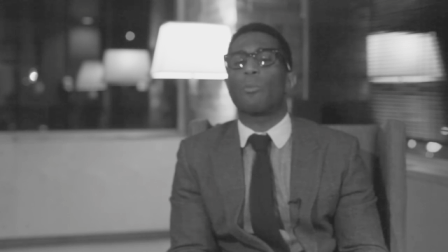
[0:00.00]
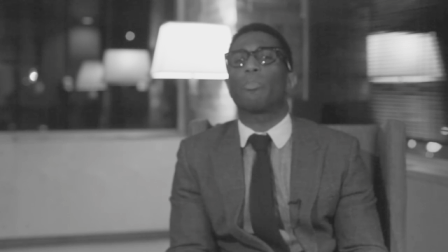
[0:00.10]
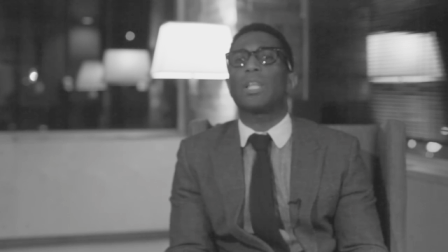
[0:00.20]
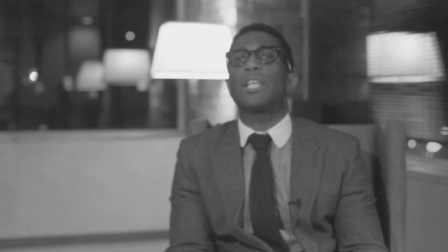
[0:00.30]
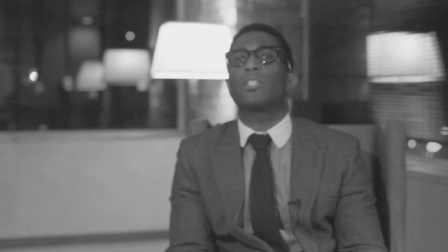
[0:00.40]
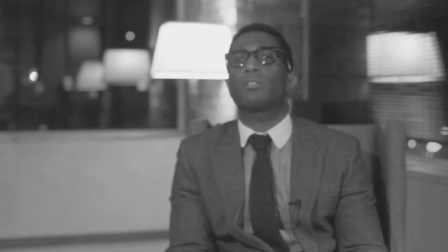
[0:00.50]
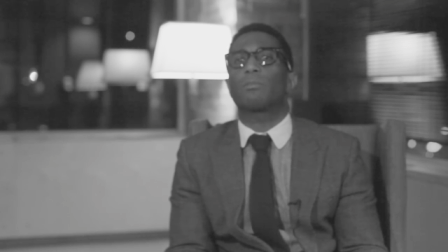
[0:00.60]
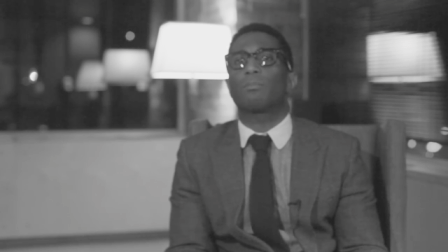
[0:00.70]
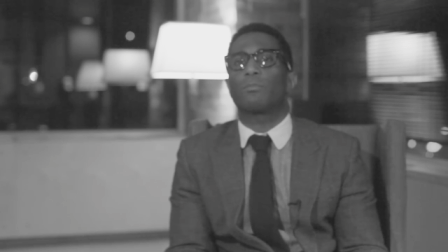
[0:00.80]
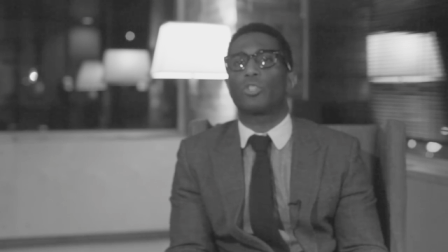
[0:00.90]
place
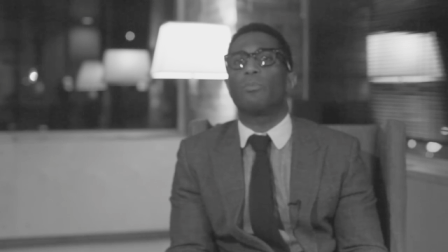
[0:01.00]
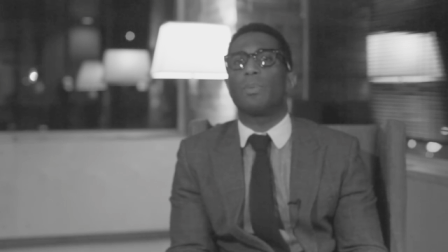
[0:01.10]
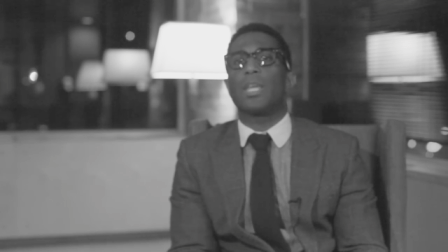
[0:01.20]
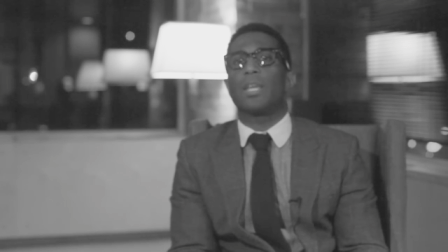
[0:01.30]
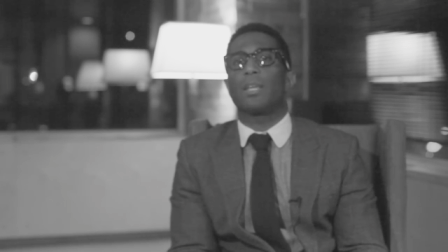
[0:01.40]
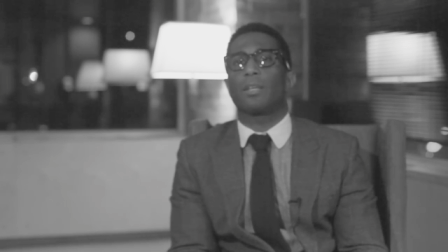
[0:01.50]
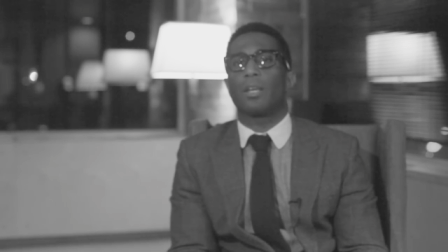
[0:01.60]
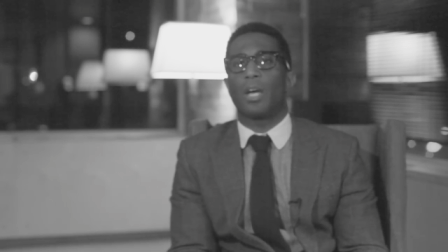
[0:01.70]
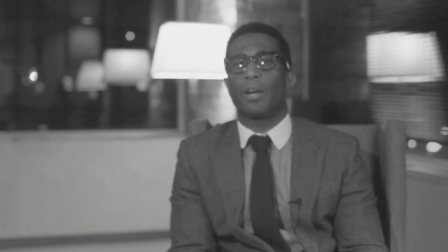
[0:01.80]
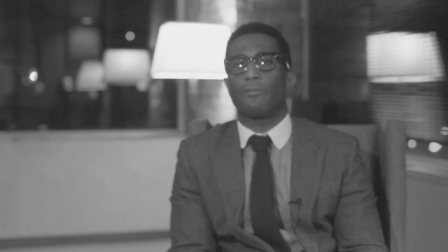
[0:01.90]
should be
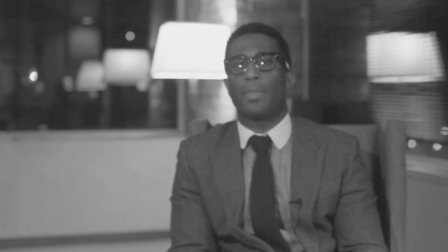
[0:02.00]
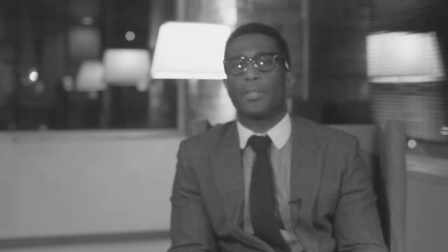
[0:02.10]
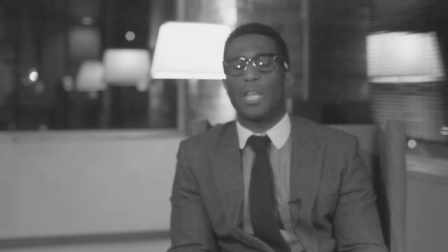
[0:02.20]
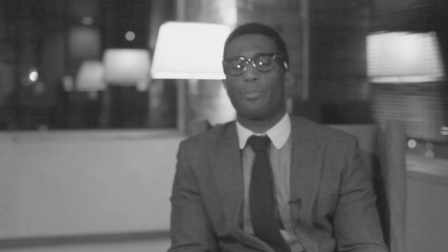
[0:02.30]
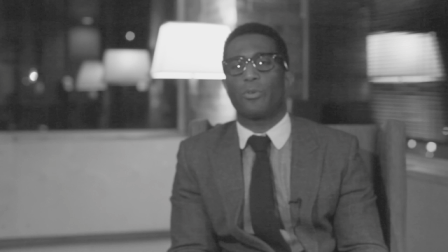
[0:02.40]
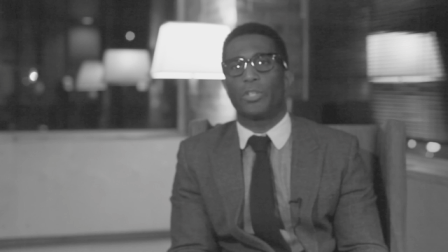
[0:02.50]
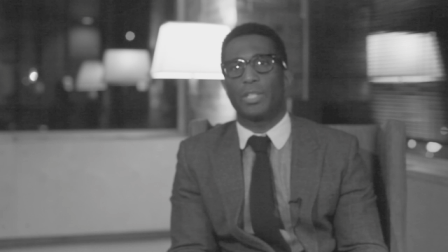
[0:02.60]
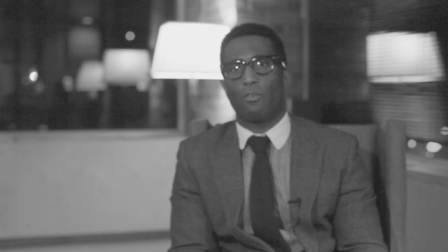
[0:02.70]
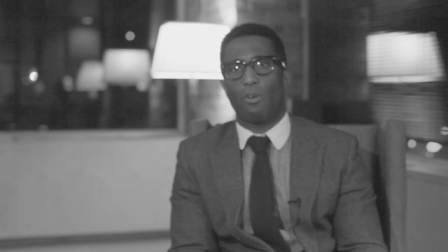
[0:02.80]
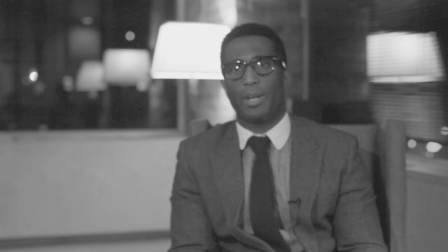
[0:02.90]
from the standpoint of
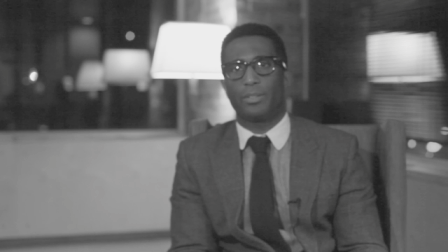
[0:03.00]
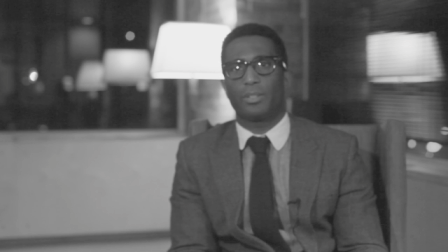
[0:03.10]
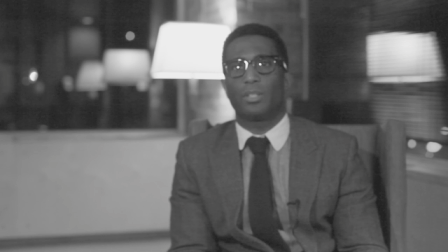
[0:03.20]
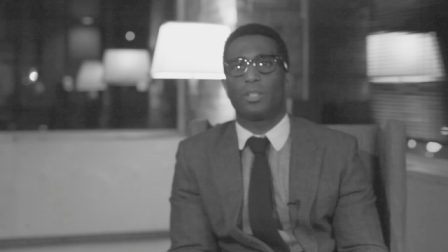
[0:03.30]
civil rights.